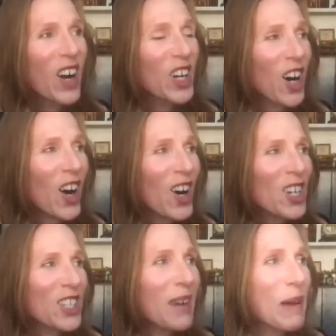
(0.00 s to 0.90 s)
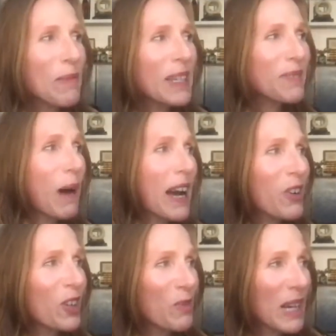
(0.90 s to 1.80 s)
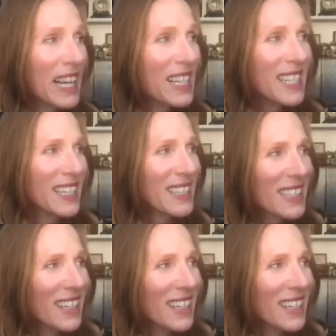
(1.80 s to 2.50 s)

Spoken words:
Gosh, maybe it's bioluminescence.